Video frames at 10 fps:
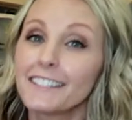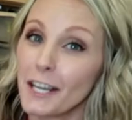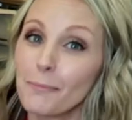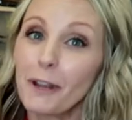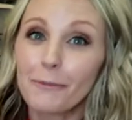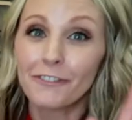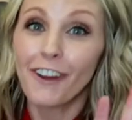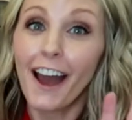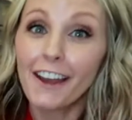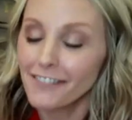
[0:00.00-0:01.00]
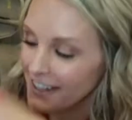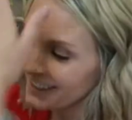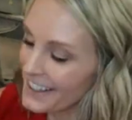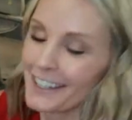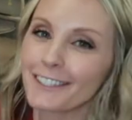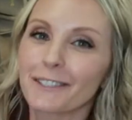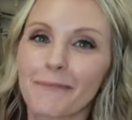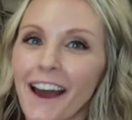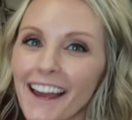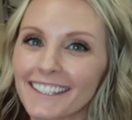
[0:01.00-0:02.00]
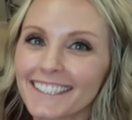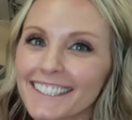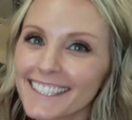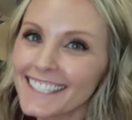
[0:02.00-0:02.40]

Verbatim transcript: Tip number five, customize.